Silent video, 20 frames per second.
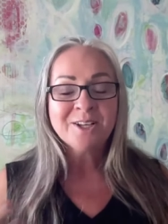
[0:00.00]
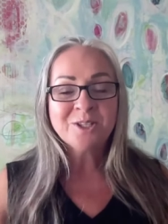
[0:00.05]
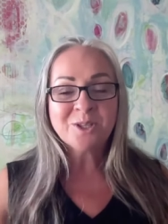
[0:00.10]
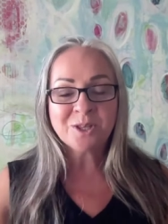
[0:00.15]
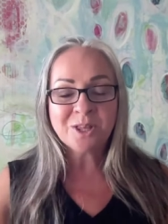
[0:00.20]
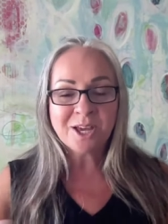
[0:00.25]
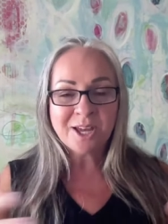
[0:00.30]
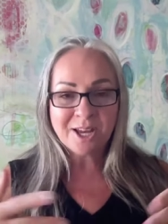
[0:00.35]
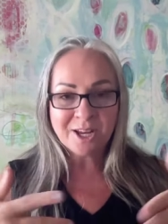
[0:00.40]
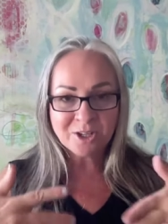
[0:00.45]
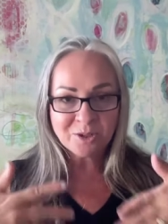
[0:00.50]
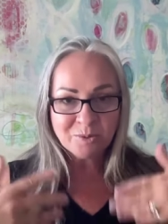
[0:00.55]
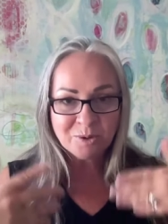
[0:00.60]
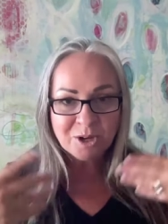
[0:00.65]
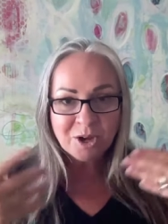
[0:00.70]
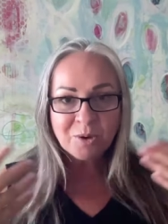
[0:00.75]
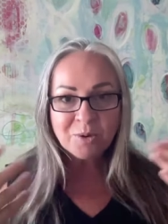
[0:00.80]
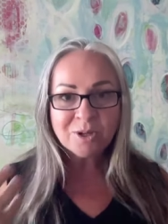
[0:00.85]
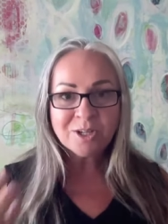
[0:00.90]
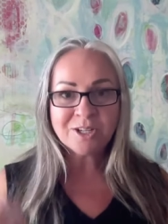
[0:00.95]
so that as
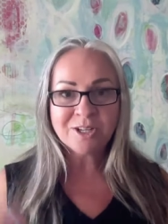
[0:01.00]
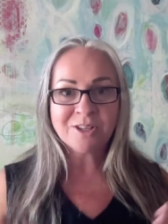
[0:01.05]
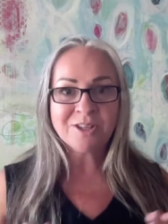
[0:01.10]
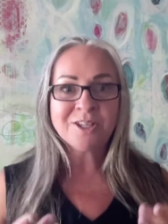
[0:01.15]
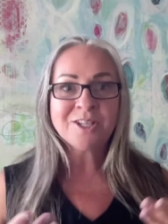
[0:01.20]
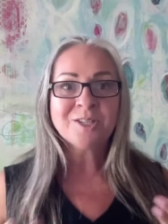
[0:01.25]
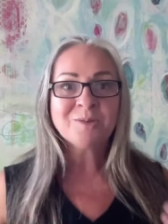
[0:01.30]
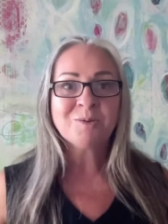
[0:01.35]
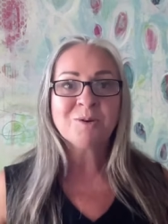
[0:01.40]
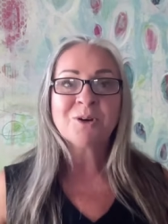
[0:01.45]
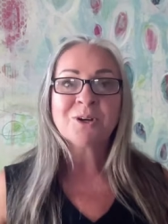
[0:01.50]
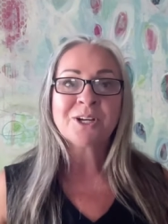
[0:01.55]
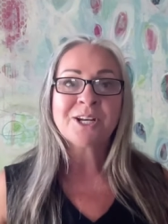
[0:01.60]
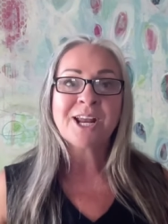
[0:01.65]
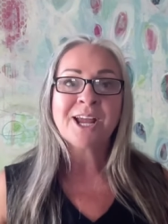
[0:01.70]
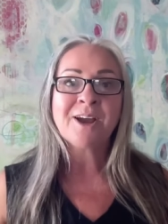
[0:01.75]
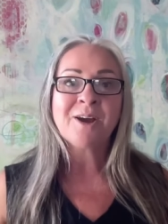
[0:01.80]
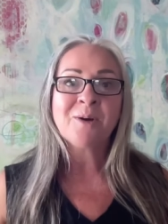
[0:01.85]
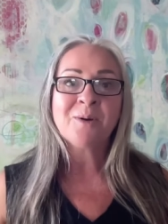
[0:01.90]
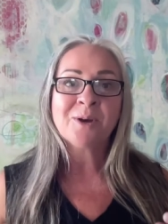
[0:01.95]
we go into this work
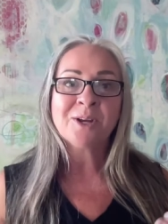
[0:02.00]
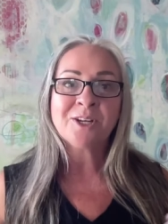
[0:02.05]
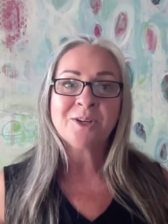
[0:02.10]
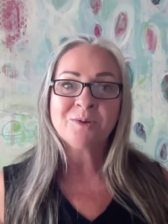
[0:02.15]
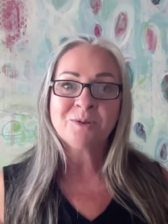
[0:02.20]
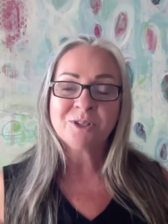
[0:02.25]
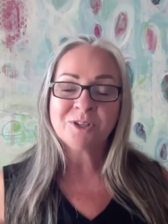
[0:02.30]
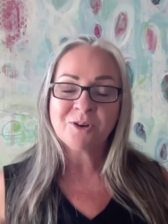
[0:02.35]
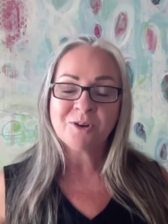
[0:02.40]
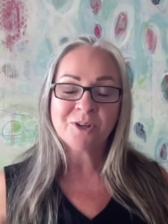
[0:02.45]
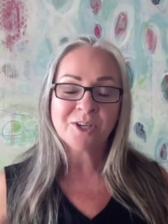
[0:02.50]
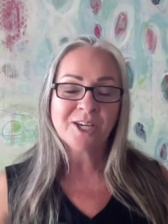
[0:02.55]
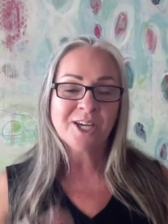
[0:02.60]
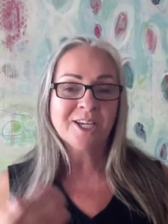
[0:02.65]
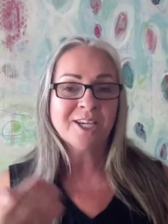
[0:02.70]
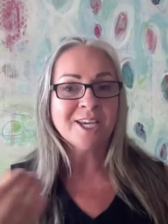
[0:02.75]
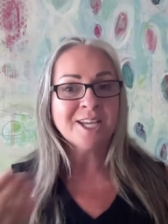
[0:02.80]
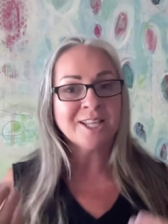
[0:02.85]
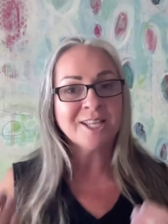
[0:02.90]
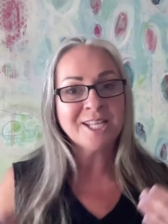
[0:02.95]
now and you start
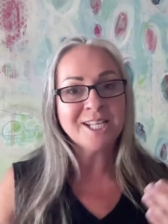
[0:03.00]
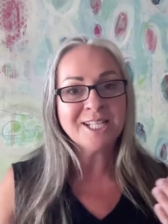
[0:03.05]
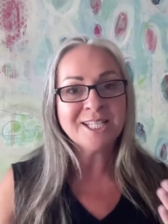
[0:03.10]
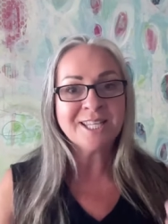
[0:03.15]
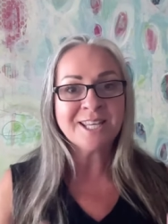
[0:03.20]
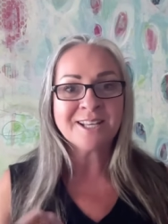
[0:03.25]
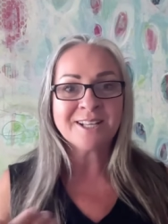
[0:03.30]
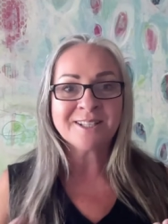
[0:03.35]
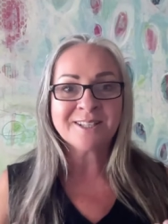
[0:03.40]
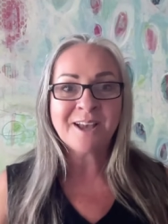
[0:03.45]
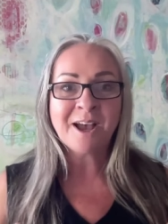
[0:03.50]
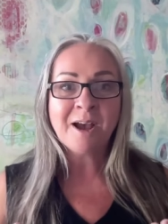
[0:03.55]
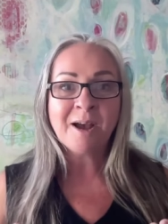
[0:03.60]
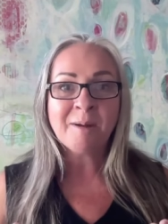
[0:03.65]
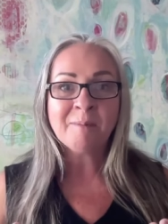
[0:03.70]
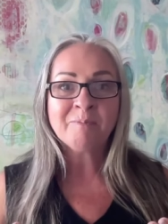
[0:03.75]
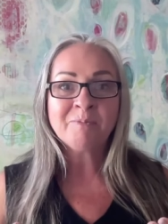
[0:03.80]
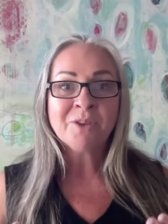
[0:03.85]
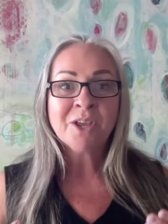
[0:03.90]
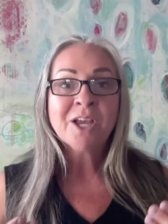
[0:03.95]
kicking these things
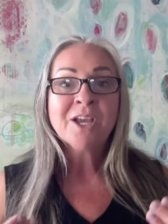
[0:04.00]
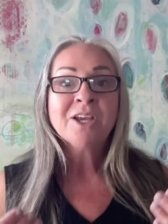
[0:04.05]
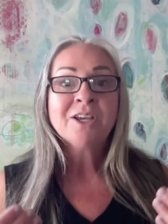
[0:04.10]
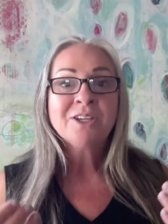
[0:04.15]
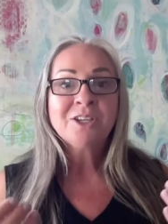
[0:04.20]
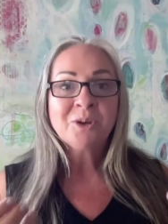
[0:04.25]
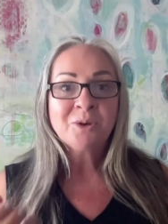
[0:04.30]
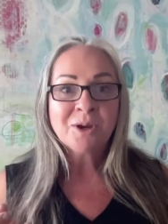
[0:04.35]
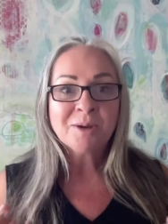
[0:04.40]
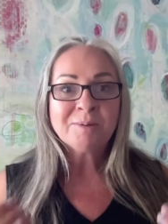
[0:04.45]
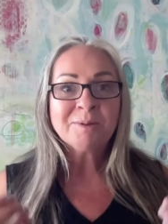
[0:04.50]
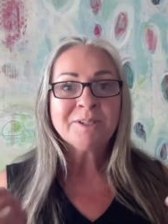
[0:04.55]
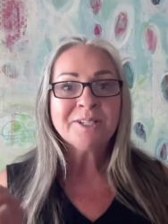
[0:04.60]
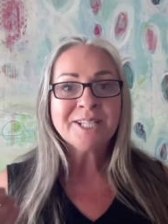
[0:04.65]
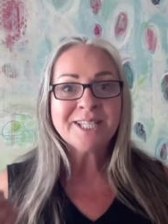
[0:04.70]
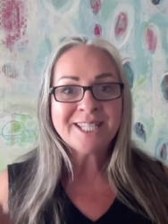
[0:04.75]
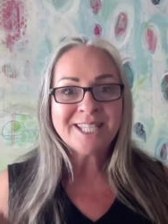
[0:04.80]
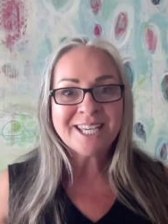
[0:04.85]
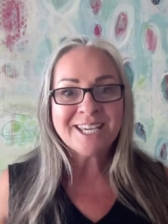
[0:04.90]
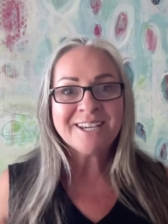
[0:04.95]
up, you're able to
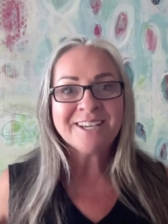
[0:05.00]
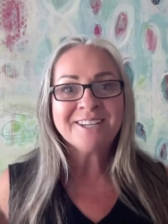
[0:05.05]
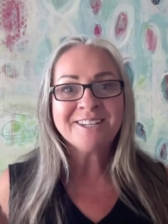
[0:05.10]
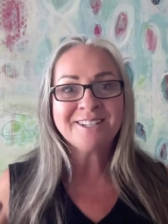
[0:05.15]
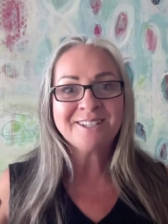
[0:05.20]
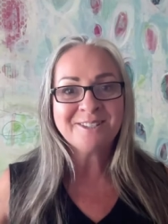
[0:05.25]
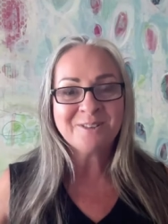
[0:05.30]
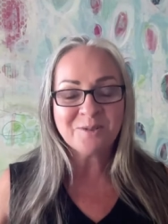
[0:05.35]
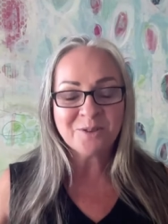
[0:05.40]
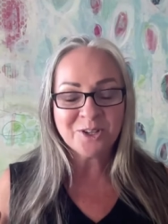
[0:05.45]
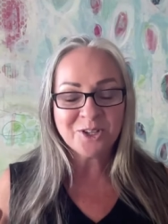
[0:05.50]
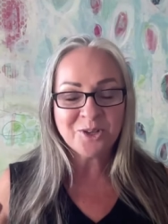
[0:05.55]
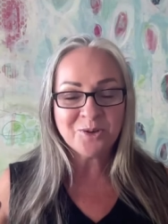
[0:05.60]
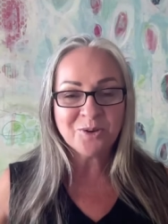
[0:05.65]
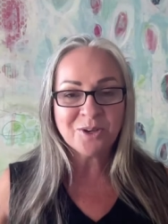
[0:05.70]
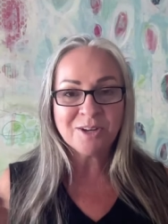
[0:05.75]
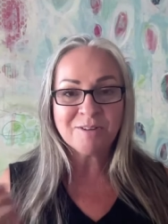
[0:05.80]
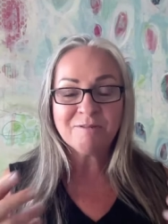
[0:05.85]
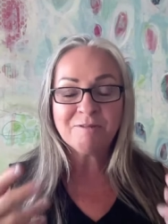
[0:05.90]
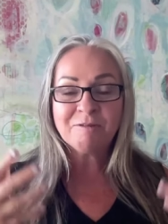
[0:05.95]
see it so that
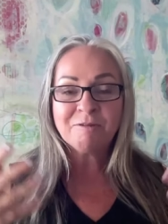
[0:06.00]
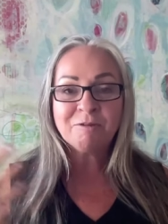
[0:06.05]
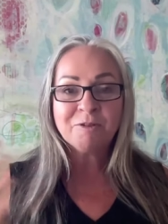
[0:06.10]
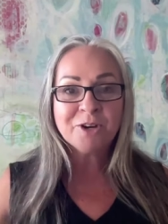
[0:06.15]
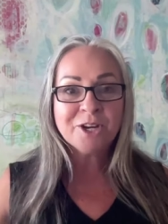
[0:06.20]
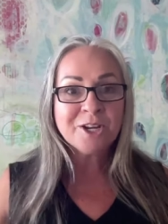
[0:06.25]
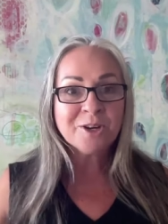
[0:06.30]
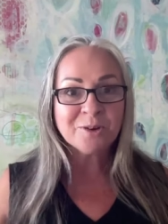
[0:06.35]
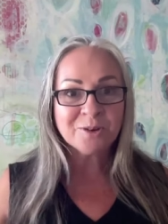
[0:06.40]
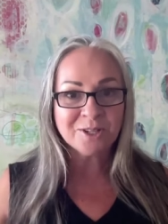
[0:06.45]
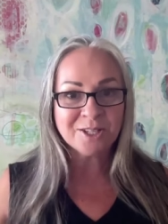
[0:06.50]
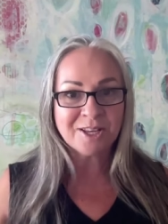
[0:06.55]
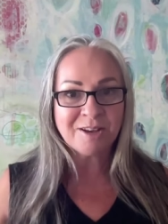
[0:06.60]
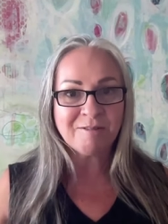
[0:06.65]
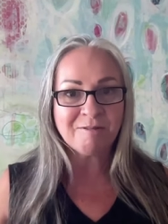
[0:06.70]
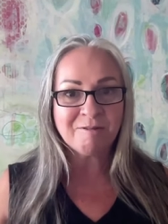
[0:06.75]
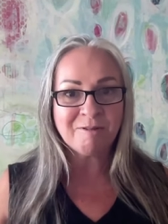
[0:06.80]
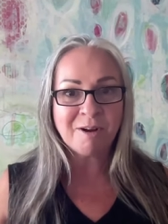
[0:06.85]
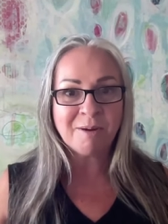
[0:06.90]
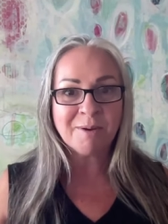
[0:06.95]
you can free
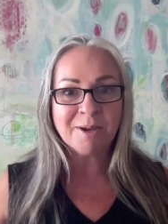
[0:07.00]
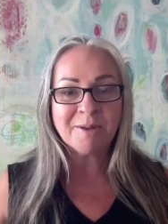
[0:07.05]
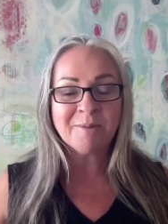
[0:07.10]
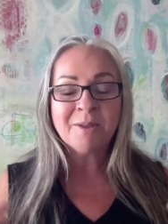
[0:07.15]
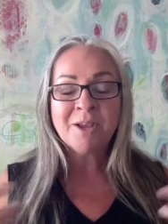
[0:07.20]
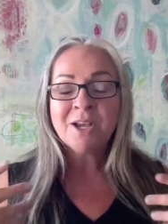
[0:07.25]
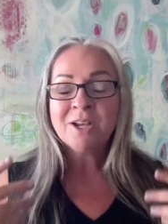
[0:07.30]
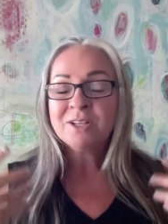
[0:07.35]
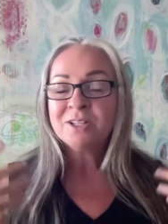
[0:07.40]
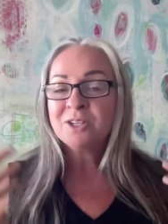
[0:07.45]
yourself from it.